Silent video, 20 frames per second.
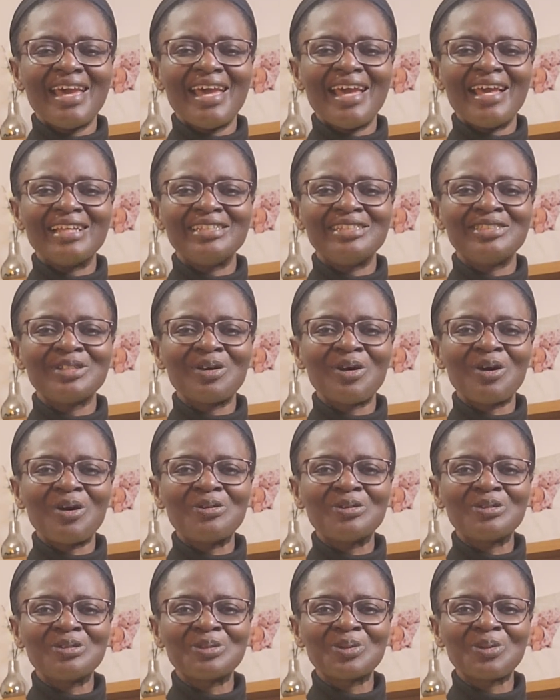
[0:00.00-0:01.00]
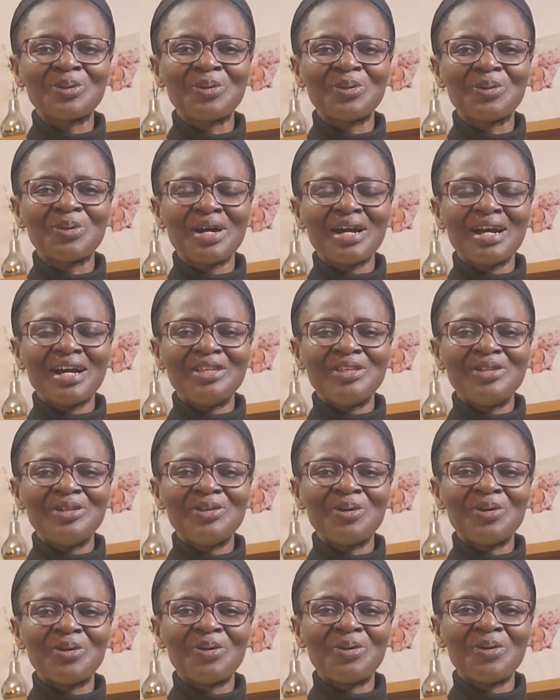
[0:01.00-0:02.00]
And also, you
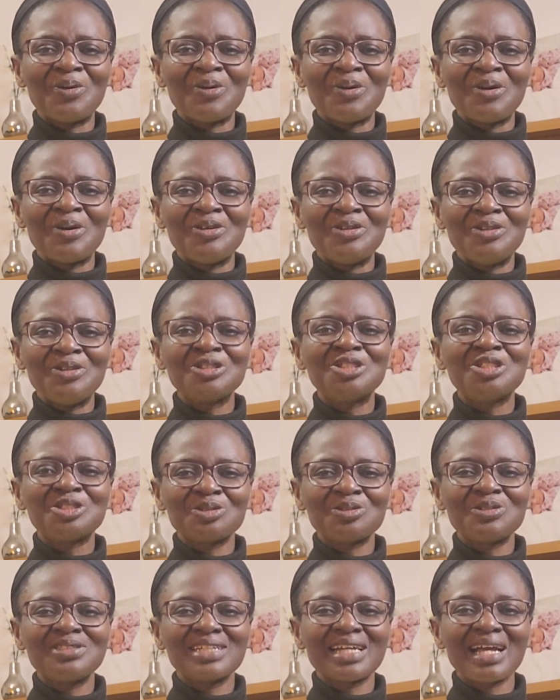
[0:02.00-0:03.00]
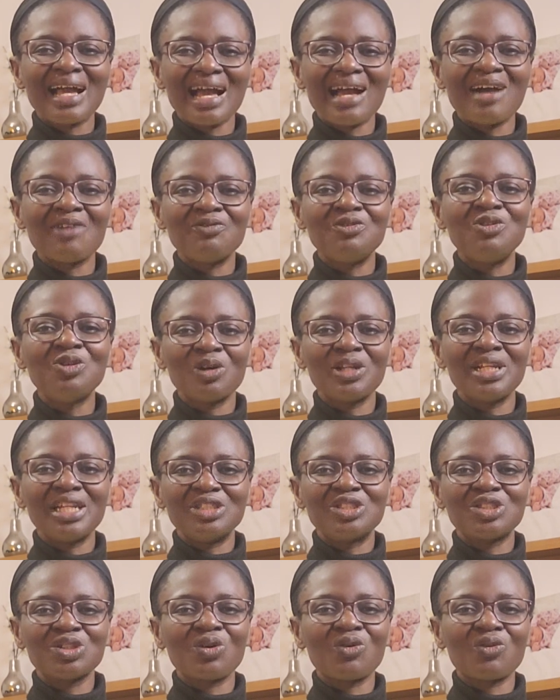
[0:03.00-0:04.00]
know, you should have
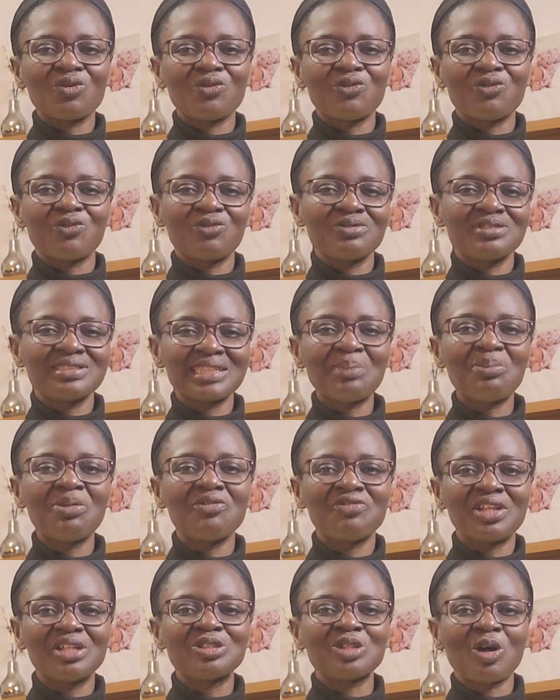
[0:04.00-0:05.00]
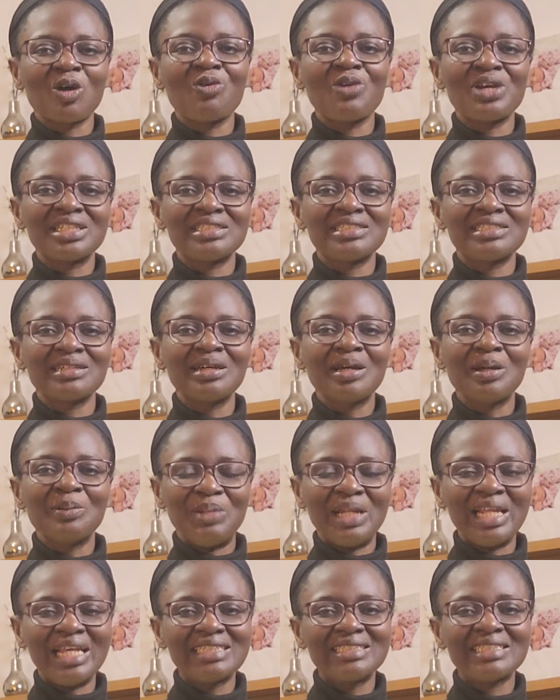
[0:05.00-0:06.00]
knowledge of some of the tourist
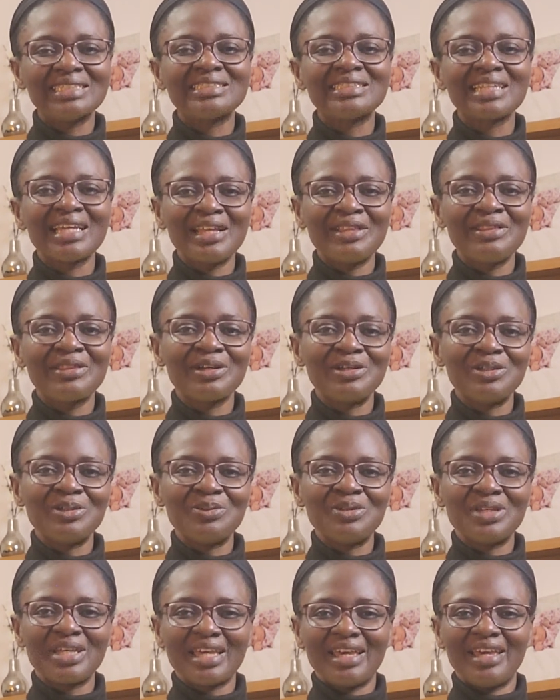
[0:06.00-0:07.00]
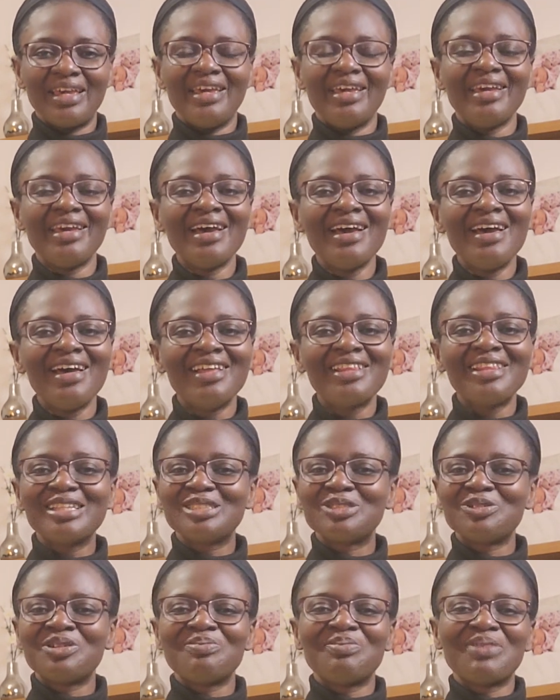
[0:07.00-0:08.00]
places in the UK.
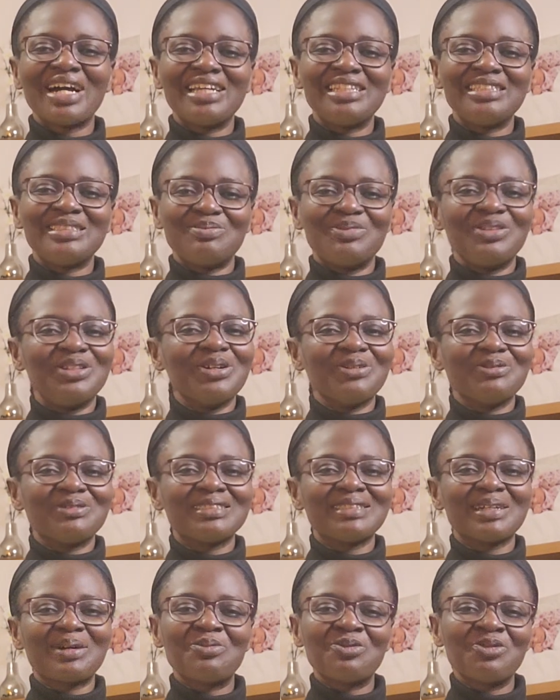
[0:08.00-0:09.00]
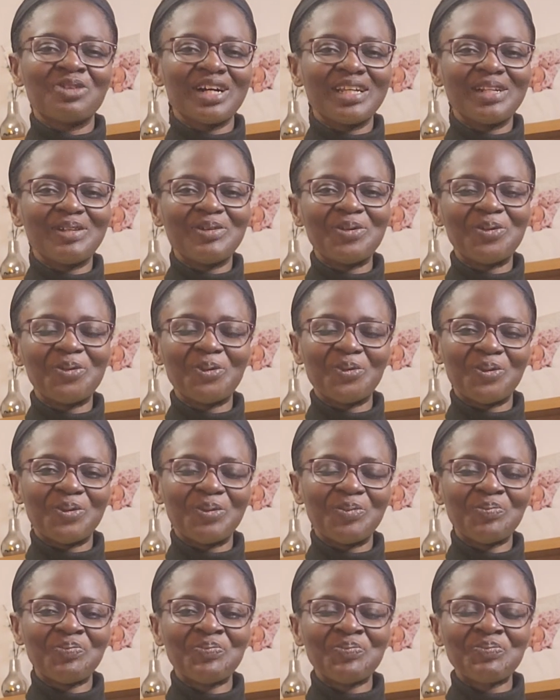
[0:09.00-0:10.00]
This reminds me of someone
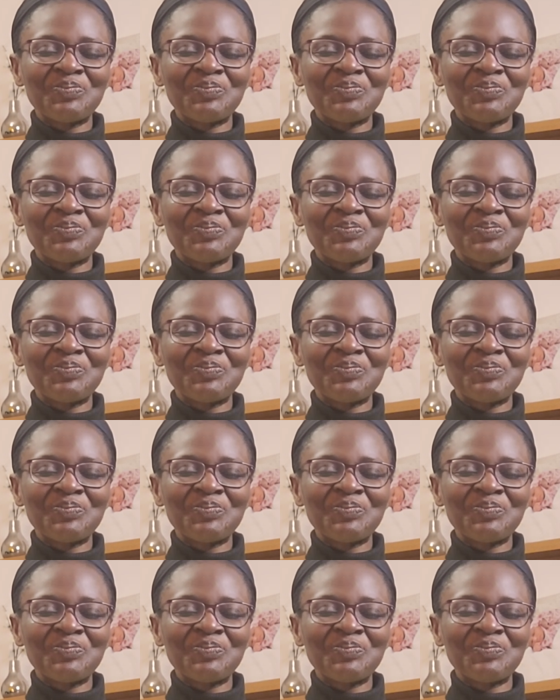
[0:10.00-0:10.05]
who